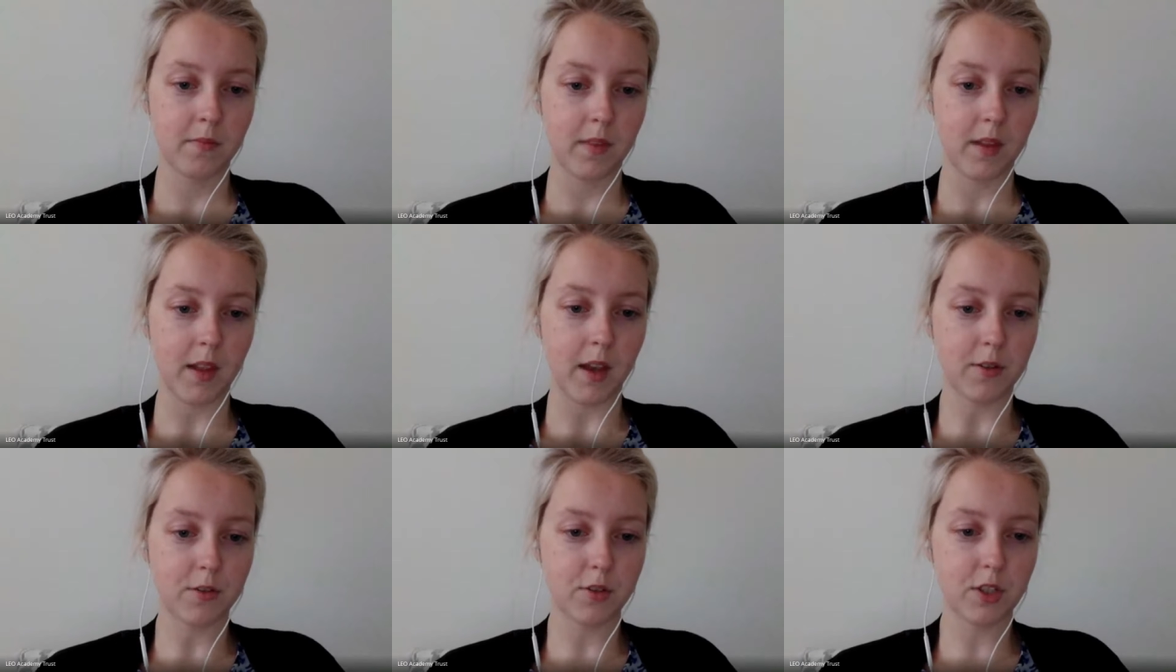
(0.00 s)

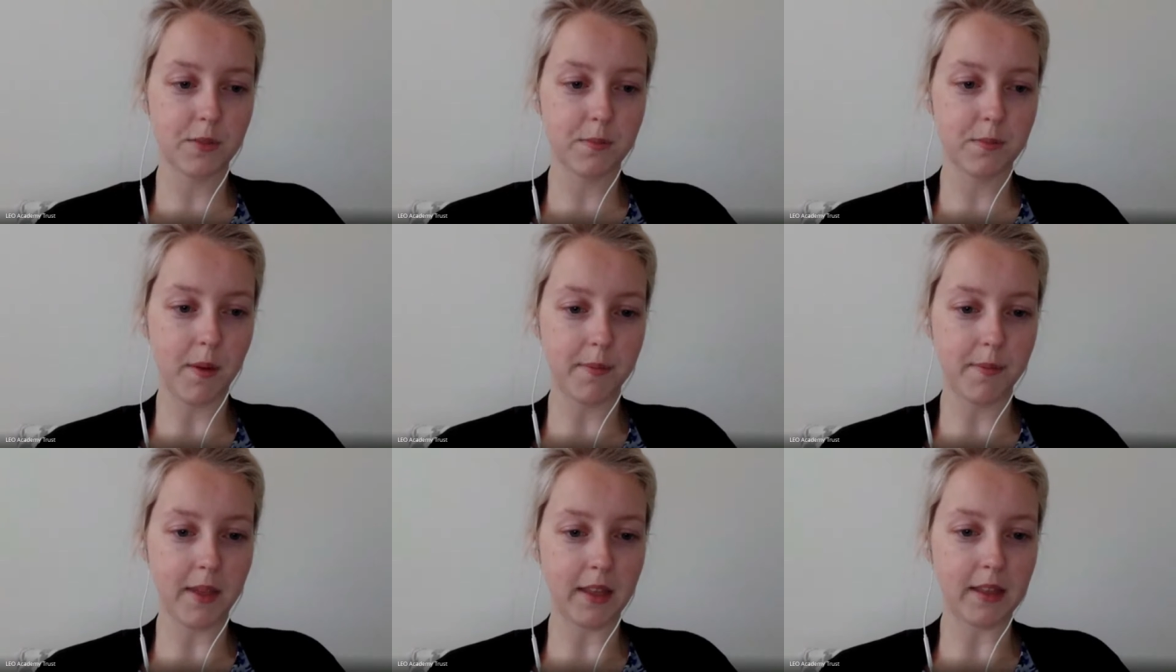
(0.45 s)
I'll just
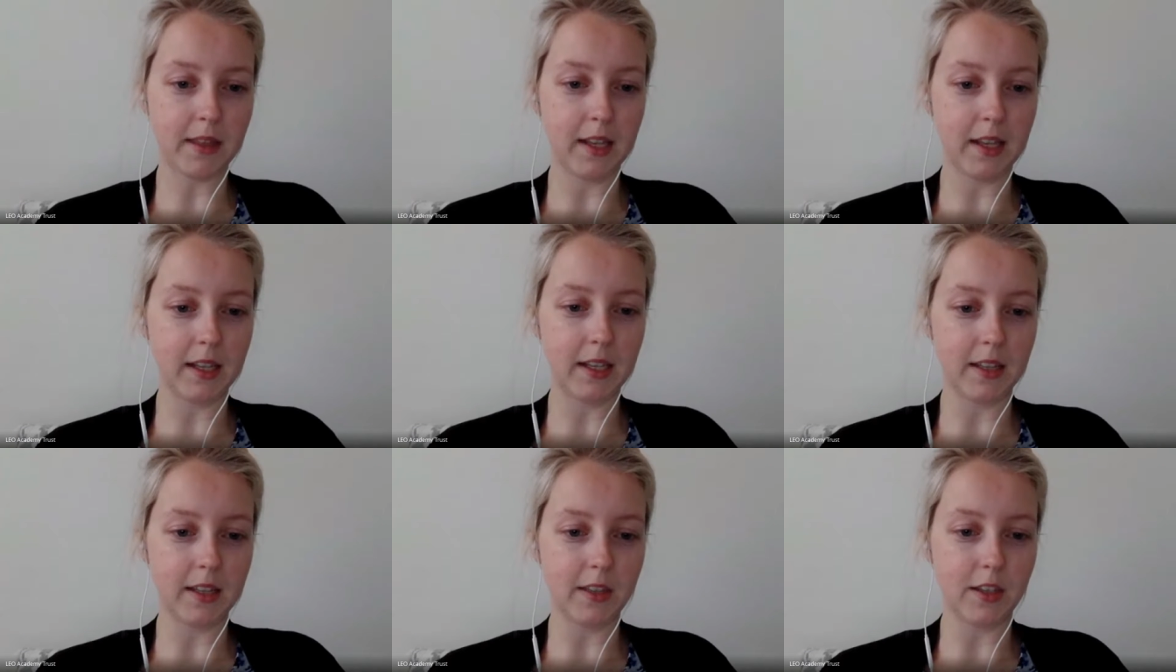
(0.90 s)
pop that
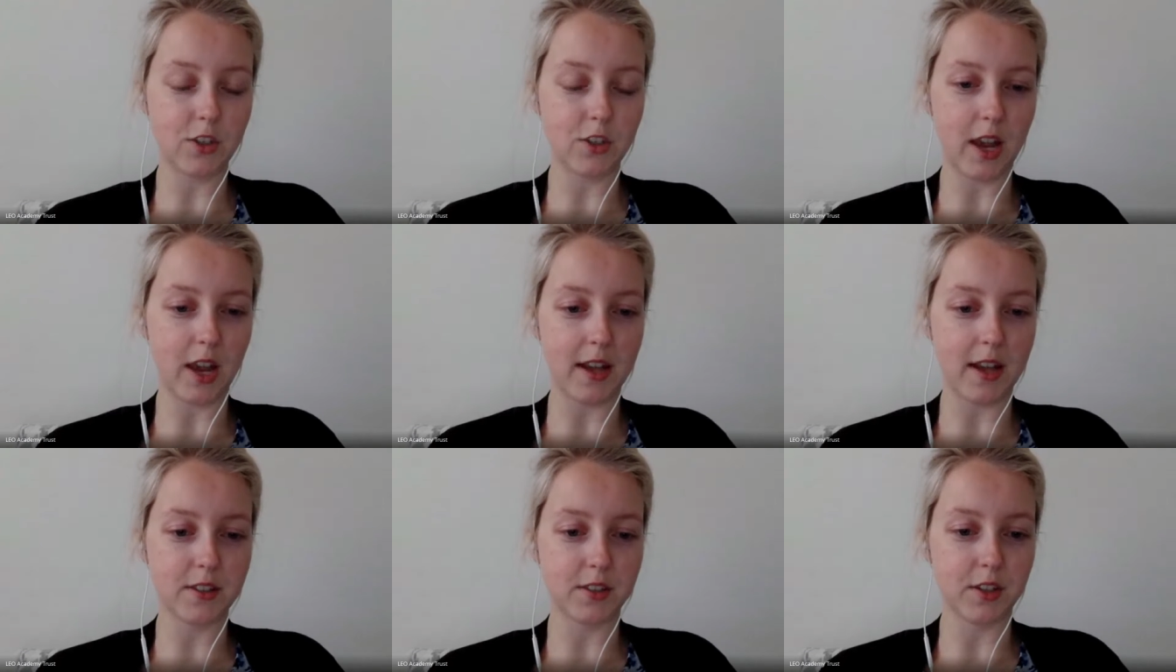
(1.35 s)
link in the
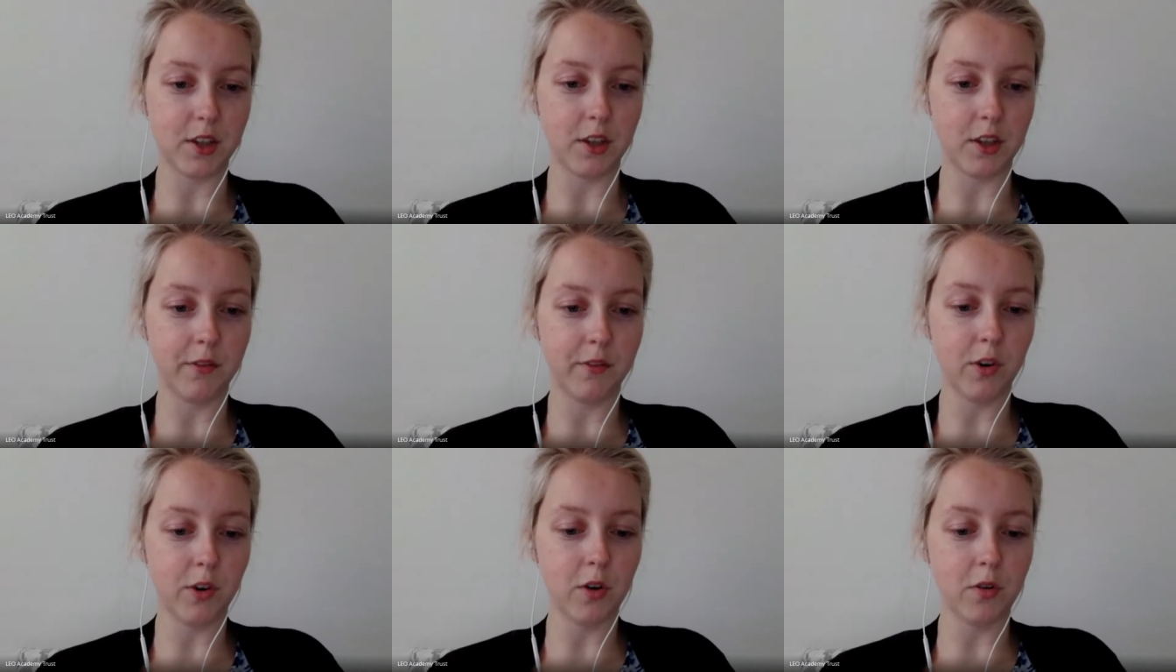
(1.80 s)
chat so that
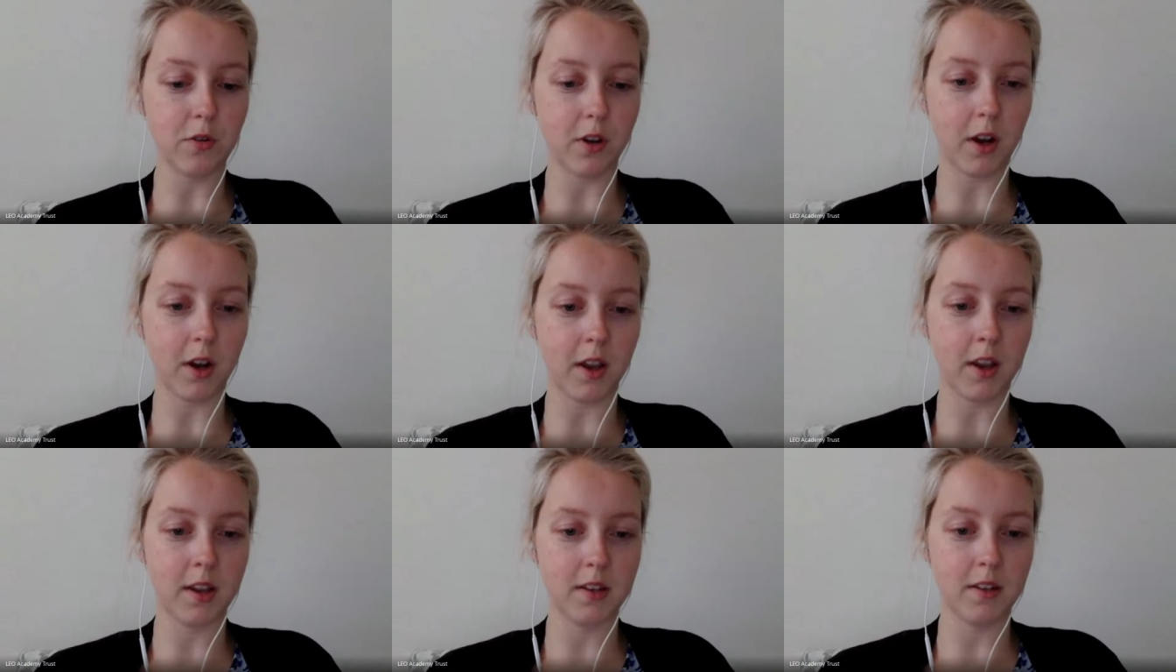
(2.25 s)
you've all
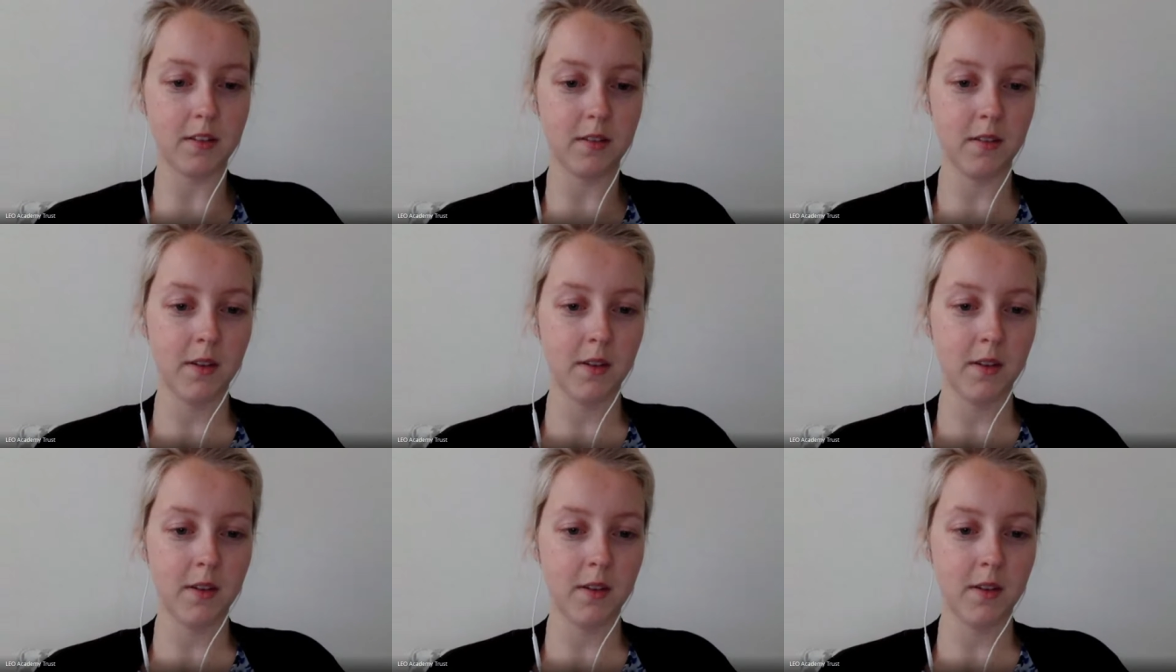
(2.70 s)
got it.